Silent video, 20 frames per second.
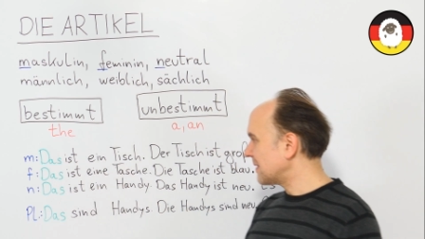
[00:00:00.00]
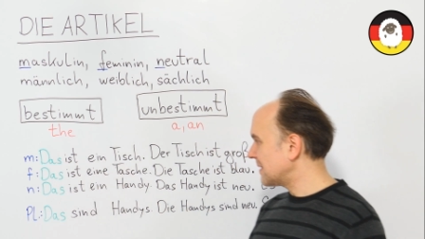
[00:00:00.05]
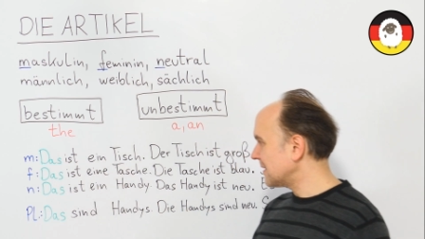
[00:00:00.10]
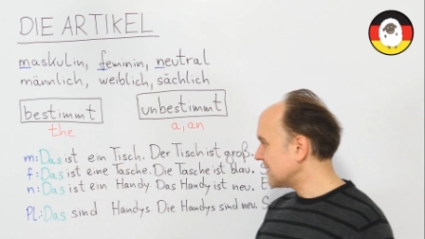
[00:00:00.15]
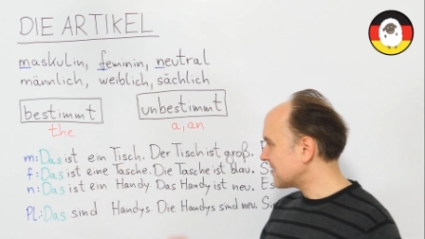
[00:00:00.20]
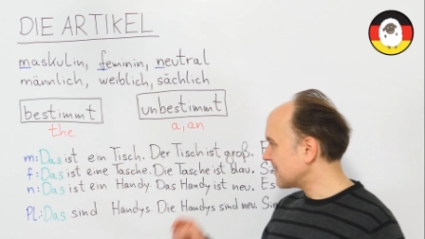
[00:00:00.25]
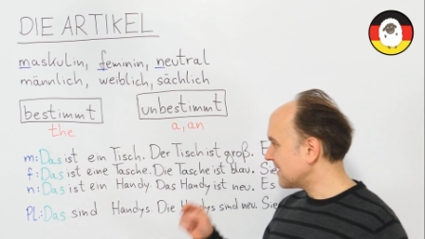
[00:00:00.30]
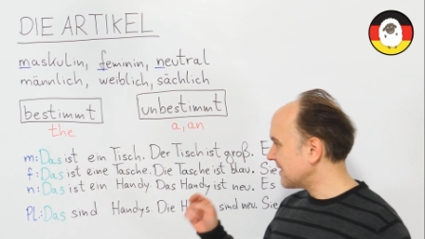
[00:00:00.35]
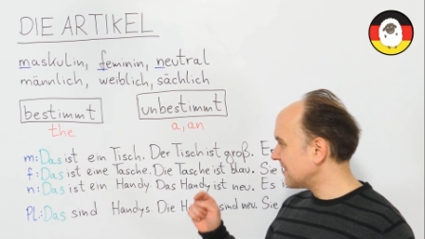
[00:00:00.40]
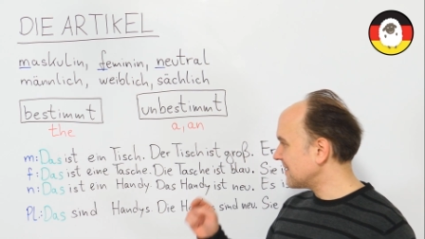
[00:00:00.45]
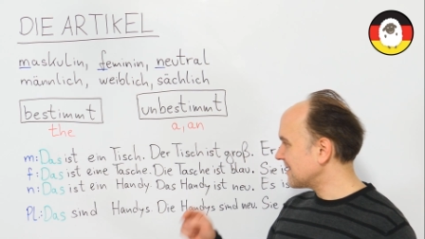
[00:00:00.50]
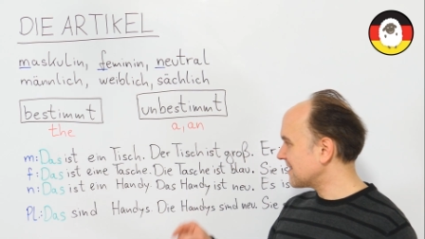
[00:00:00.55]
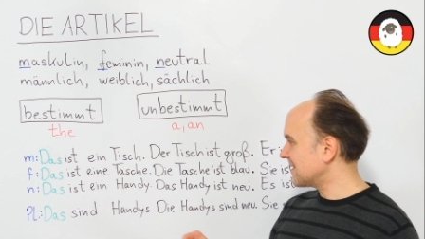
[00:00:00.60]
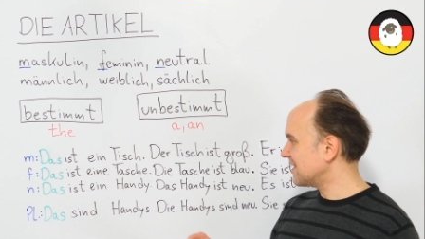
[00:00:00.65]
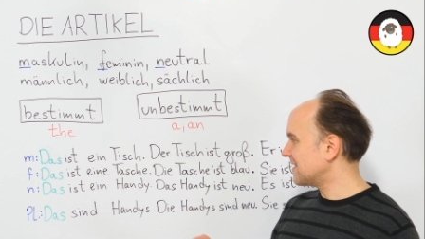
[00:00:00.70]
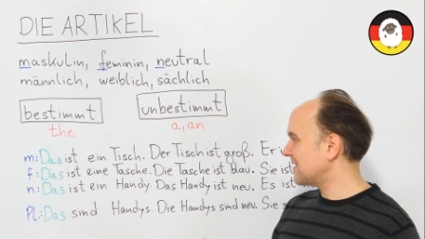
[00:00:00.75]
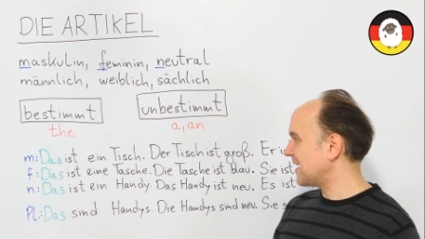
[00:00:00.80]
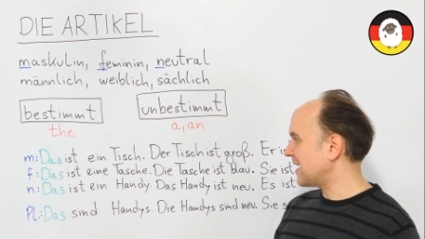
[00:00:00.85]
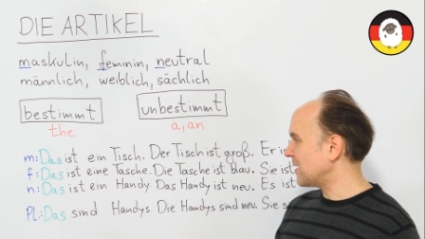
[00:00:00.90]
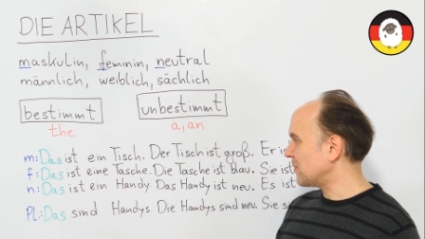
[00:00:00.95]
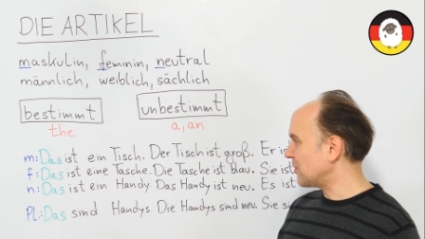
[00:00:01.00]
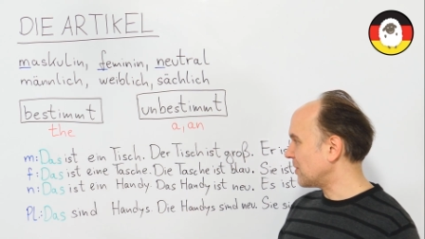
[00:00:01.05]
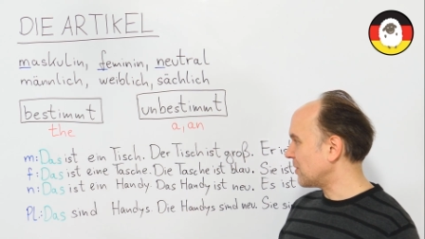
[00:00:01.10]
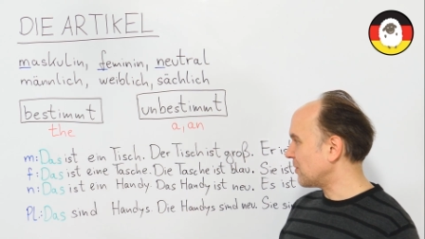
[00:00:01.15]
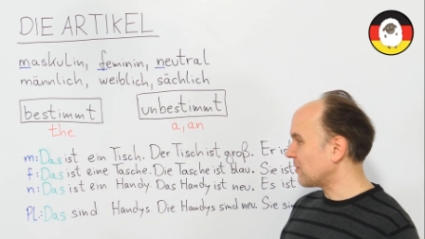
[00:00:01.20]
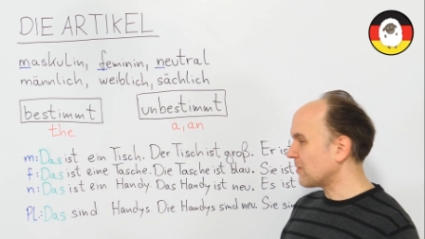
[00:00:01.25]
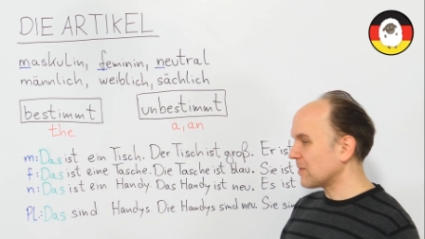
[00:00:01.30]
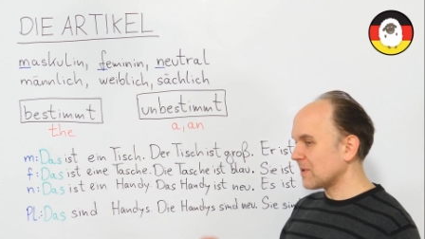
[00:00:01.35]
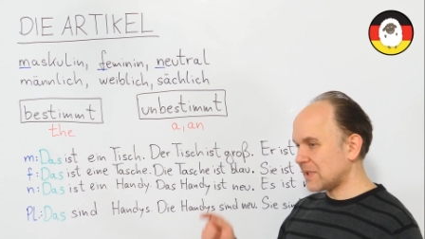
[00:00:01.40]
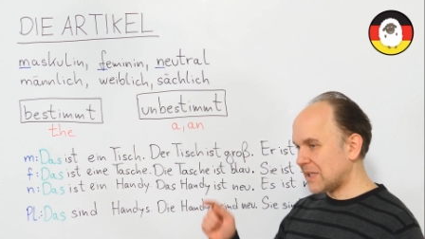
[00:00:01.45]
This is a
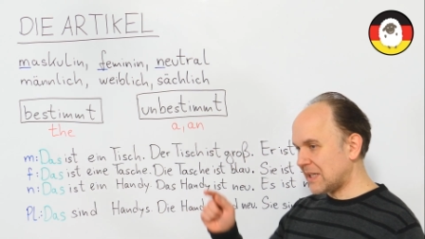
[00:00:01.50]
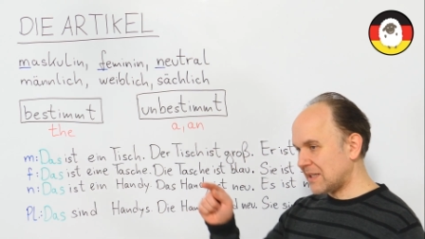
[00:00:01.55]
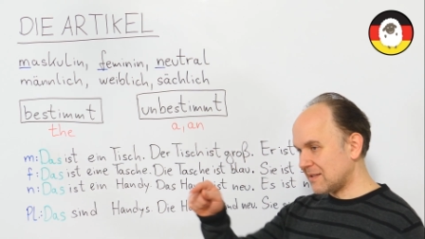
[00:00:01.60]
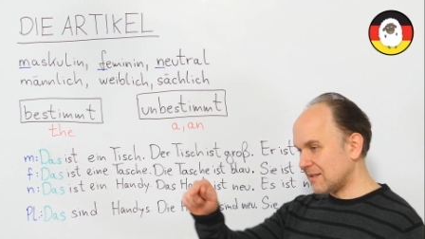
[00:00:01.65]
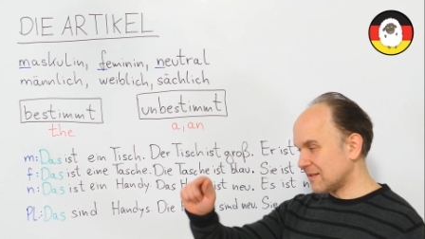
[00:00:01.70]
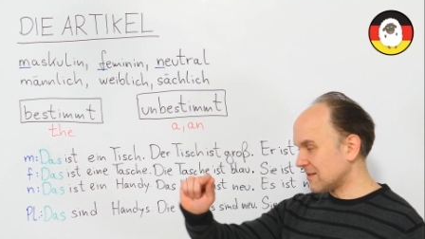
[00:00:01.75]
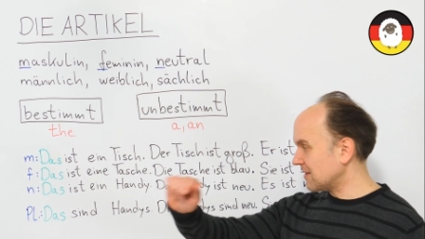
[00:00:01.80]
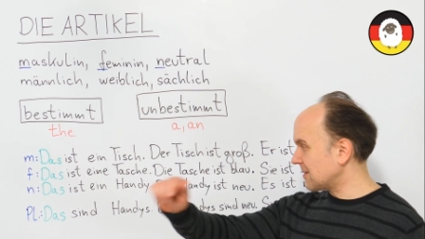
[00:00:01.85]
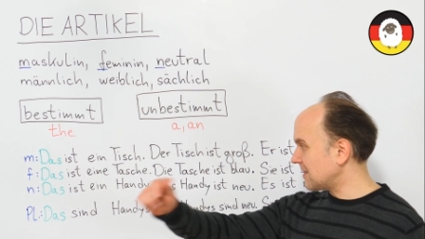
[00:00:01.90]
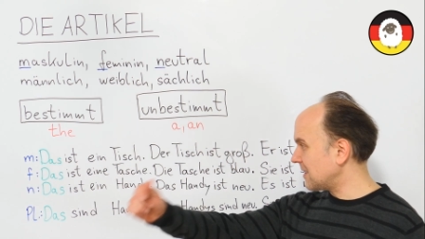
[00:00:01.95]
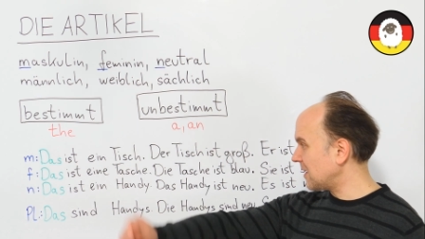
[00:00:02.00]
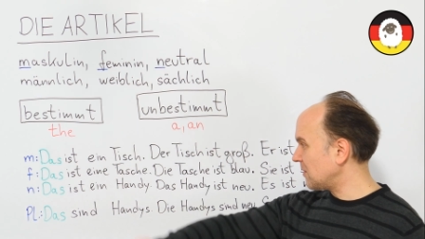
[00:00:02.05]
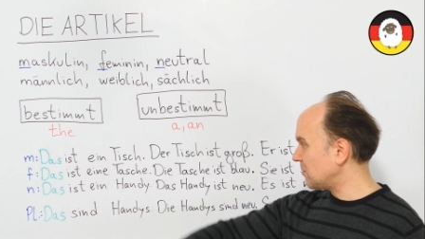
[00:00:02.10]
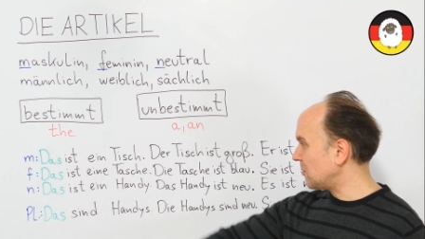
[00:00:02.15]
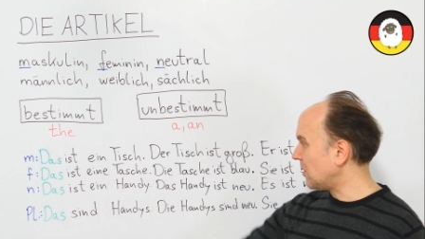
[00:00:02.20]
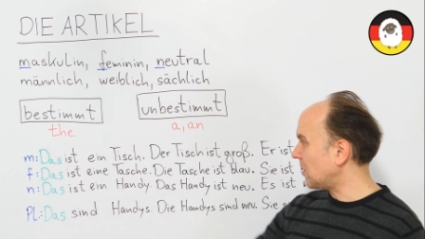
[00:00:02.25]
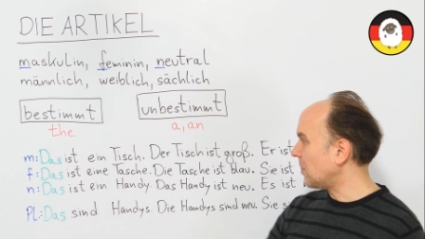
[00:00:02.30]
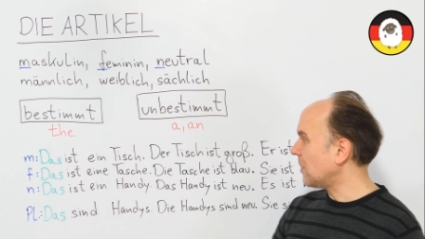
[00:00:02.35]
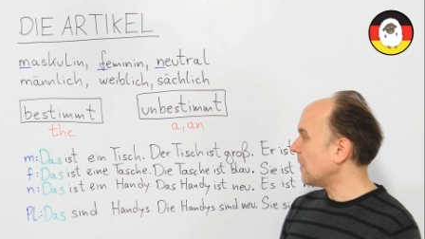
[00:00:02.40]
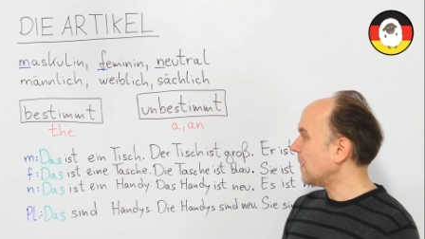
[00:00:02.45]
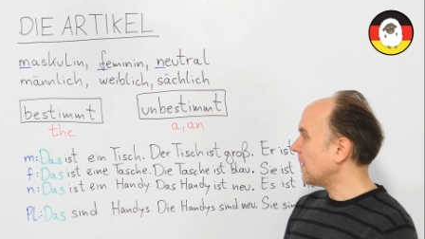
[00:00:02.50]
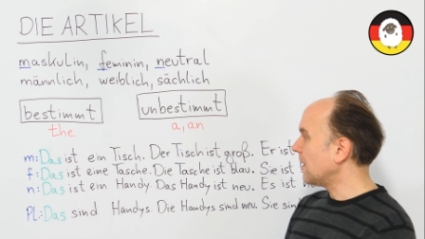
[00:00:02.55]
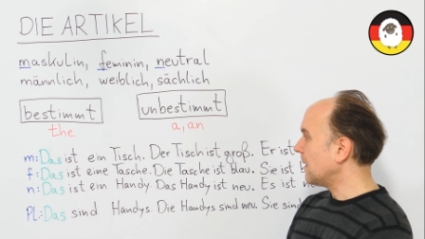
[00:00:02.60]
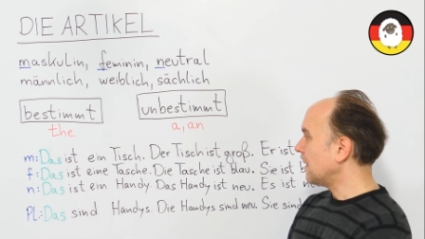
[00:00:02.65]
table, or that is a table.